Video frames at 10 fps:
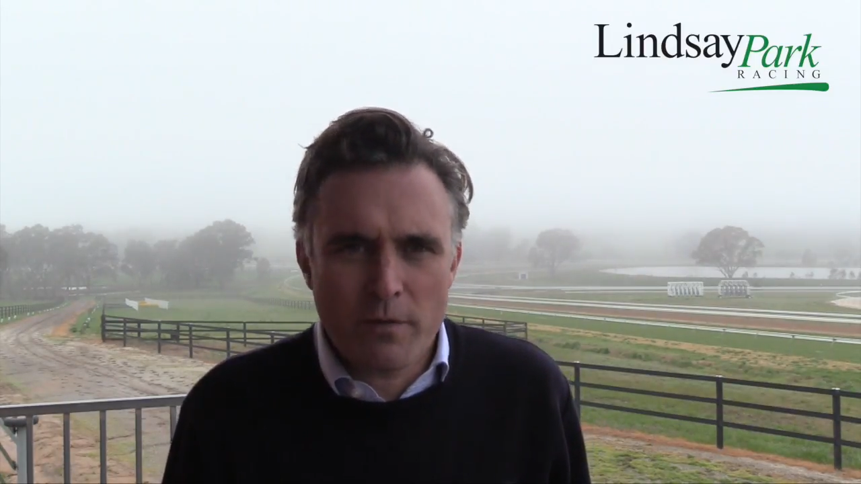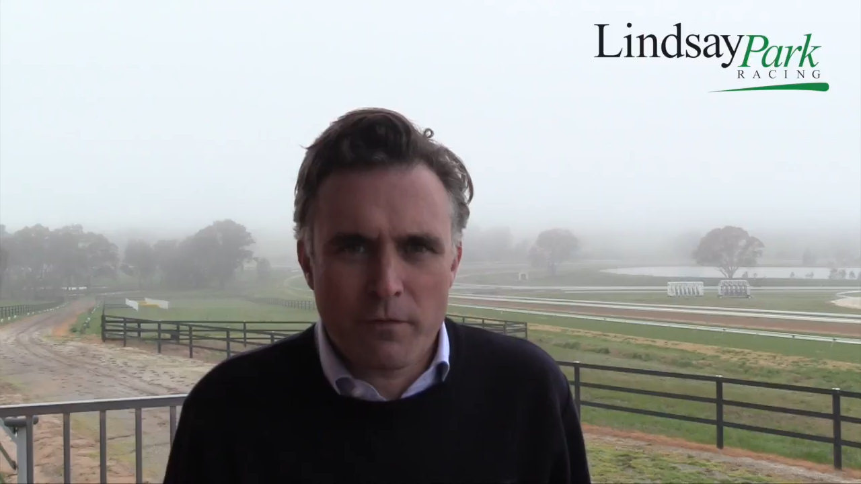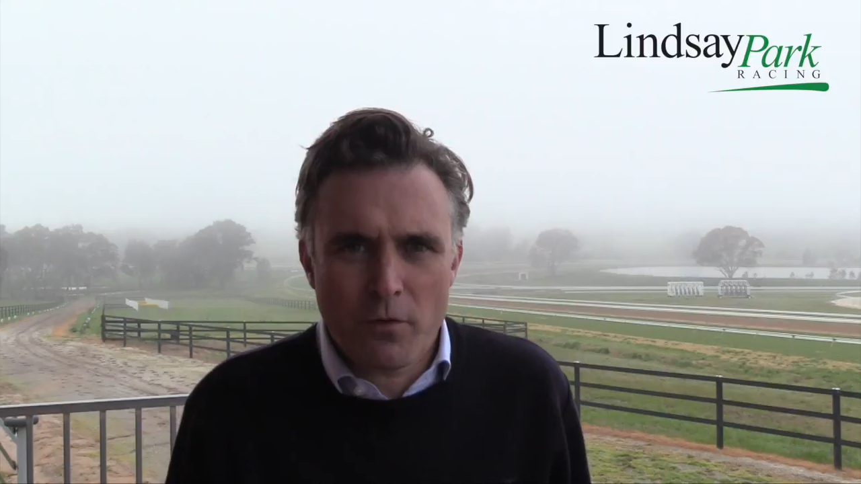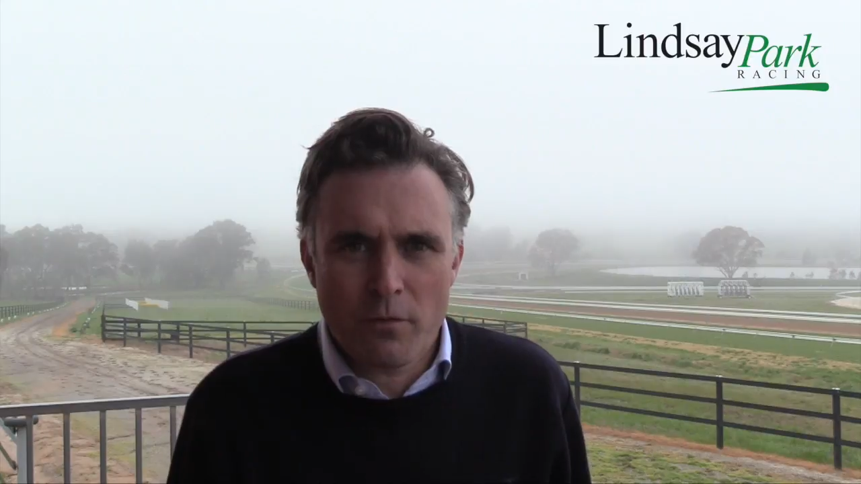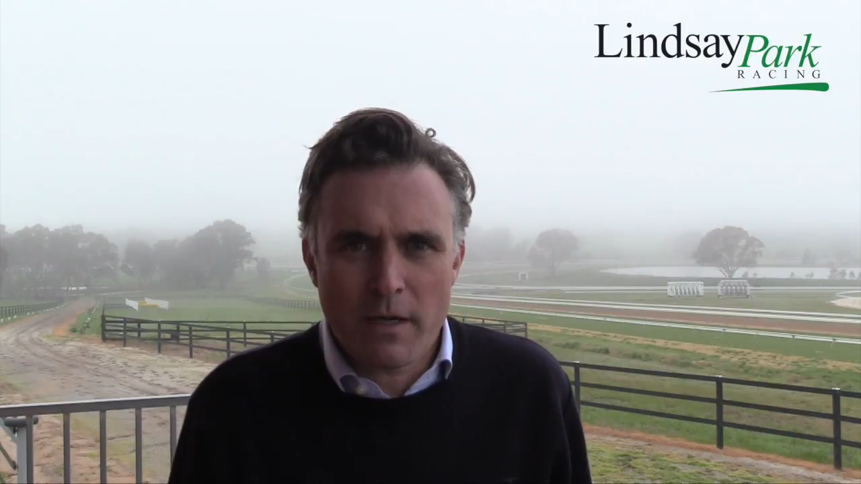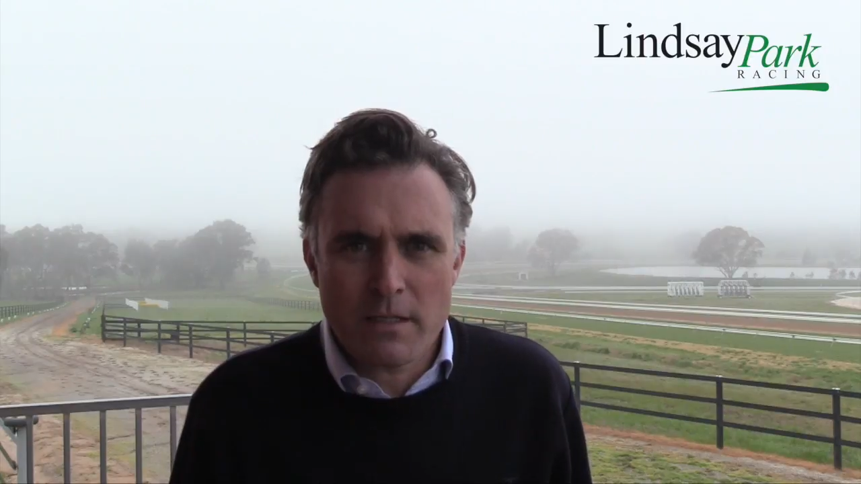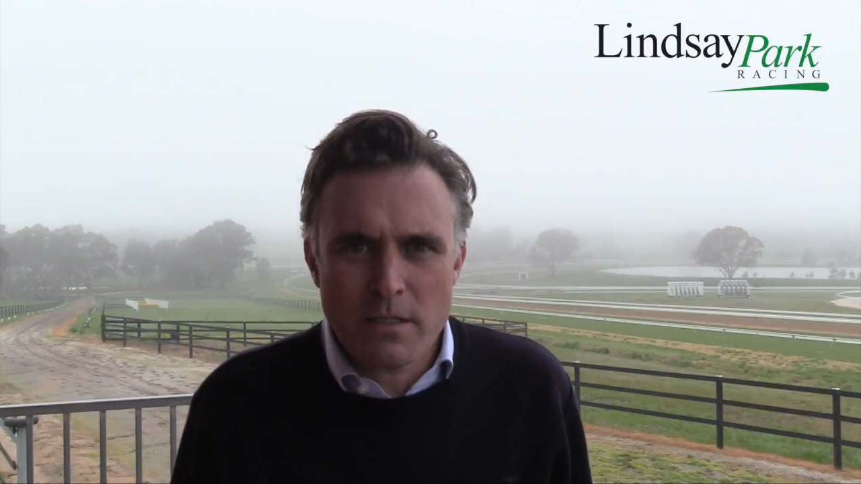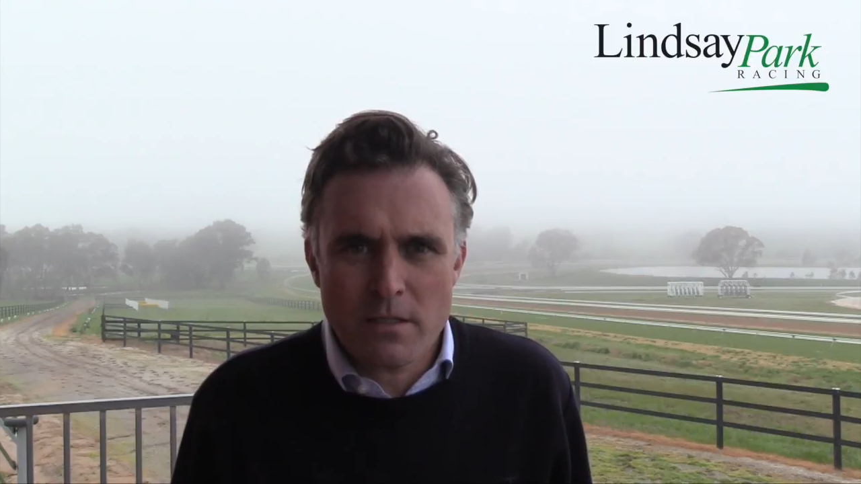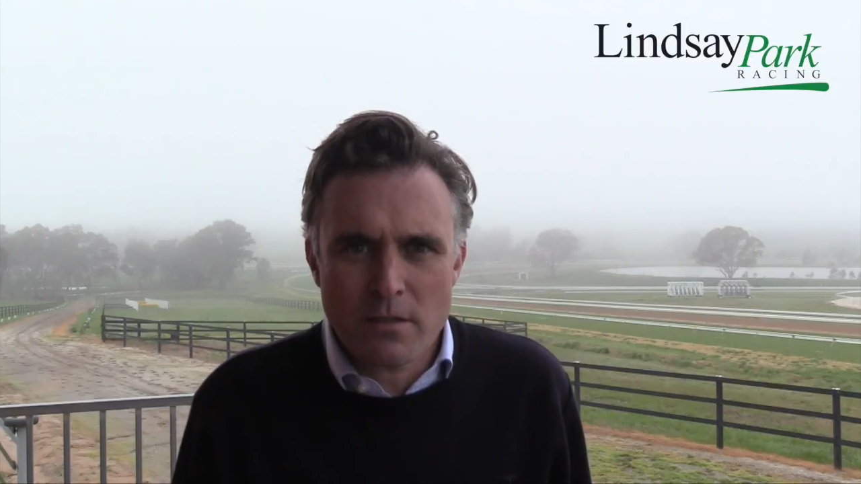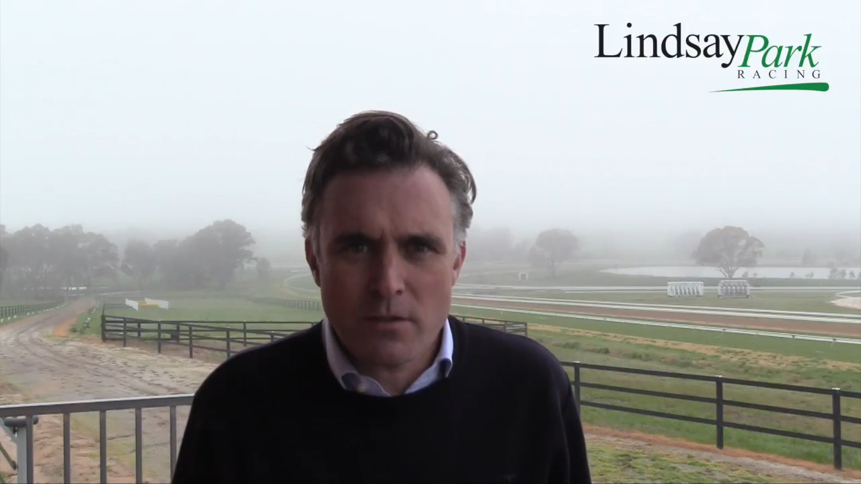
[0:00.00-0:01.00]
win 4
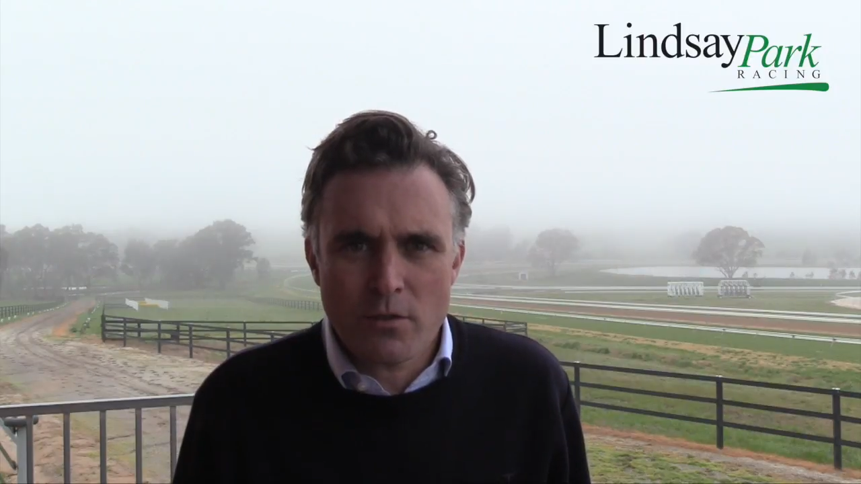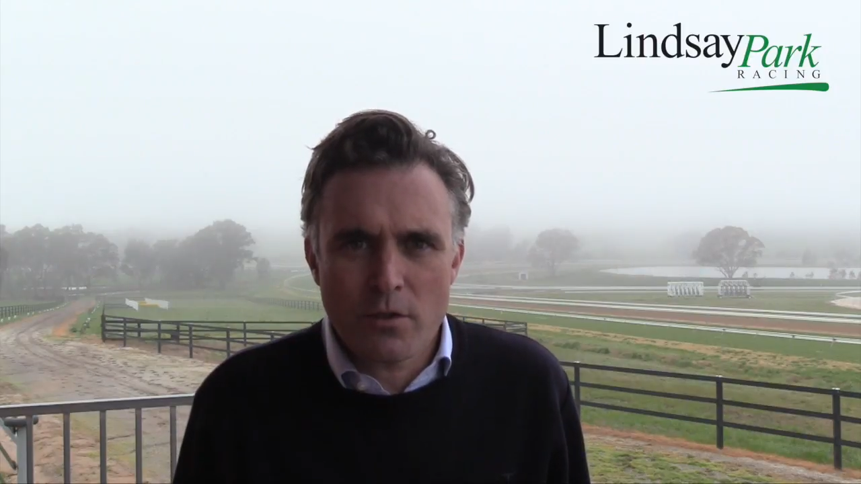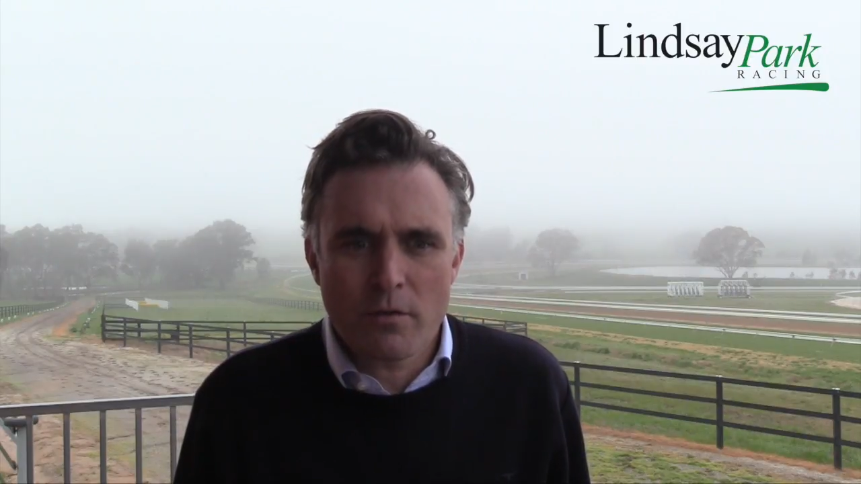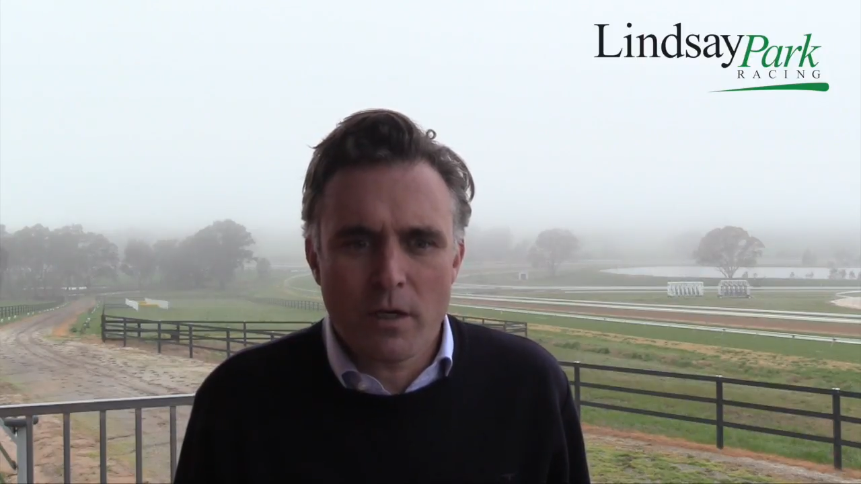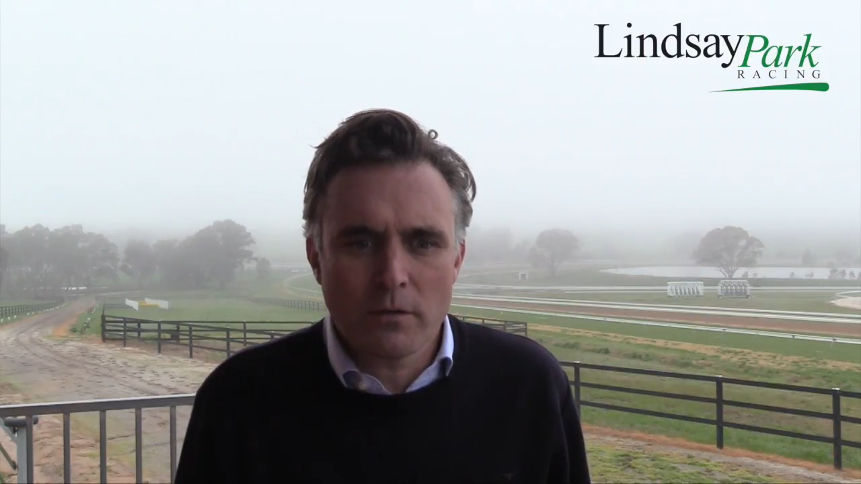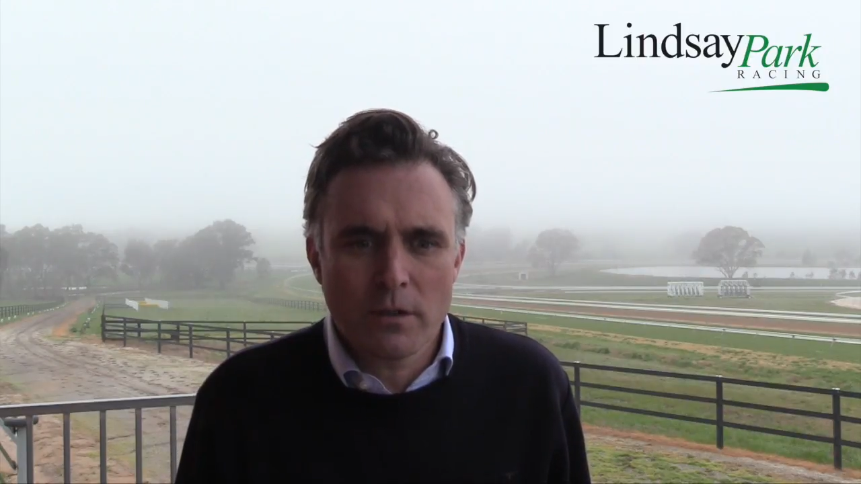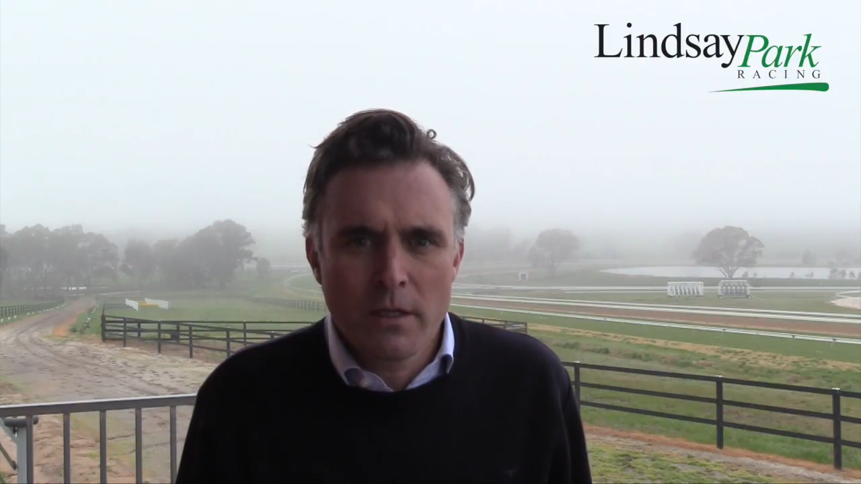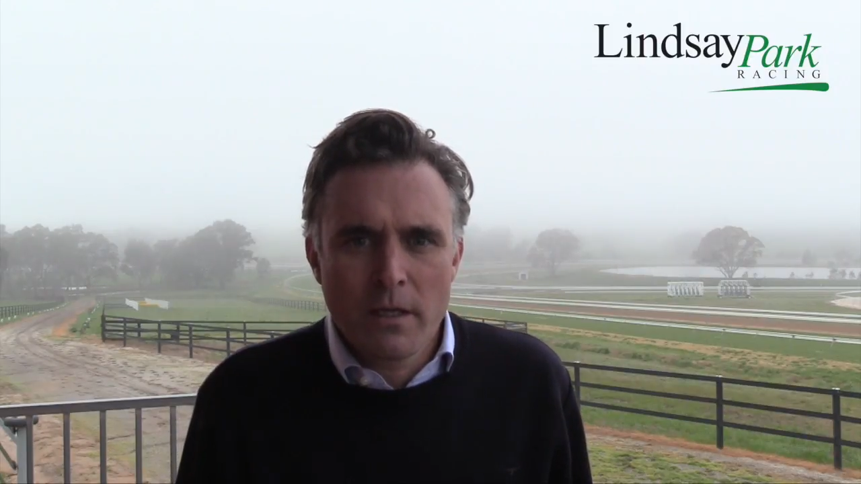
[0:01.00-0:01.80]
races as a 2-year-old.